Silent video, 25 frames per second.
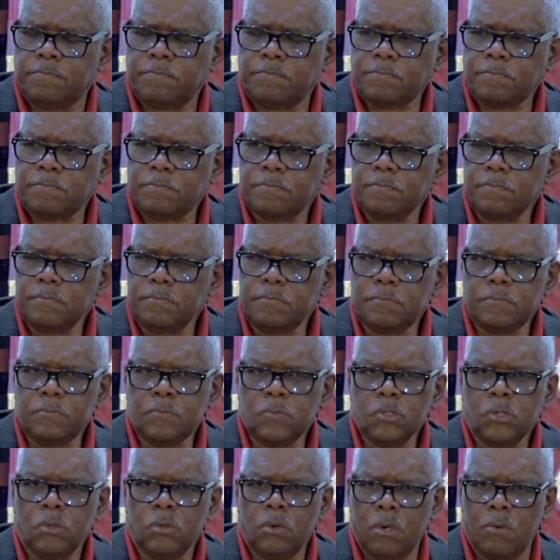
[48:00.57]

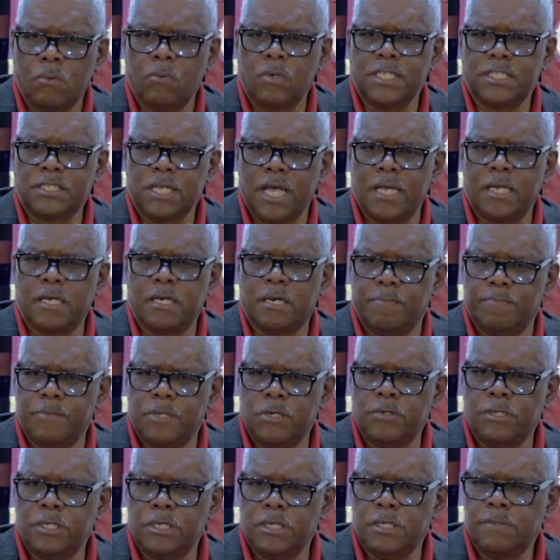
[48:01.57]
when we take
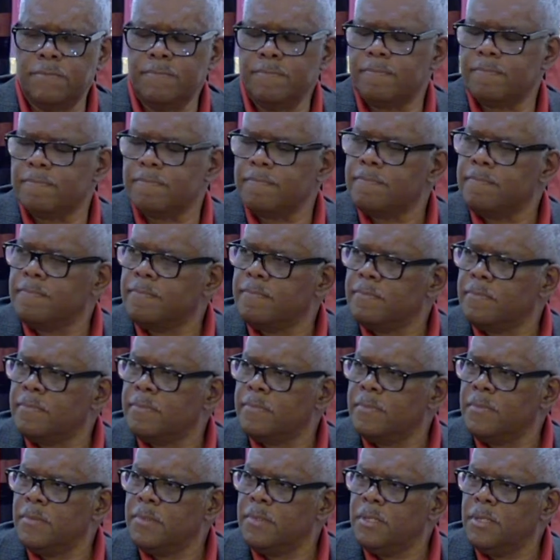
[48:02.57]
communion,
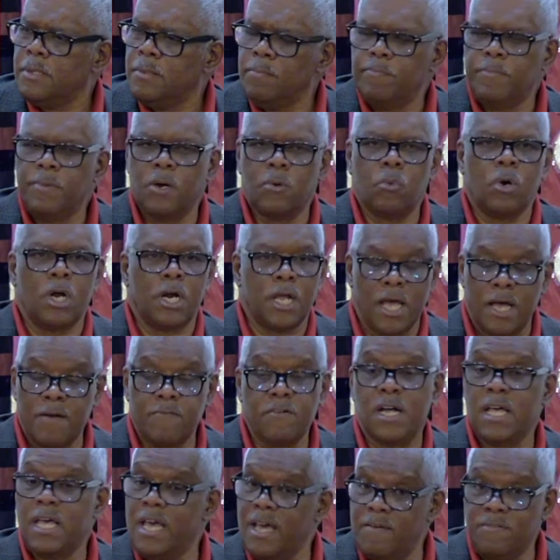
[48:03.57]
but
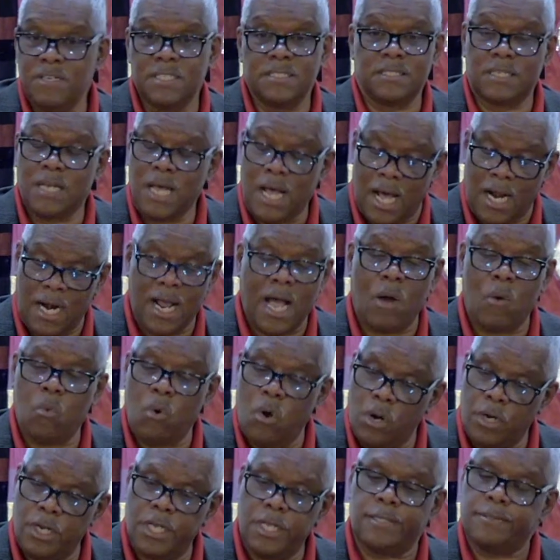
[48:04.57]
whatever heaven's got, I
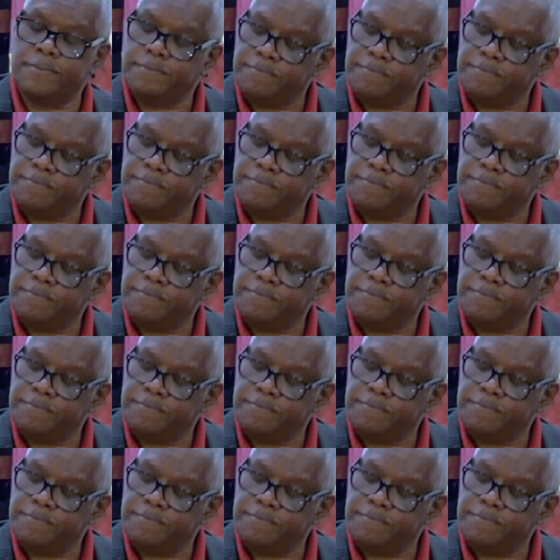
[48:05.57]
want it.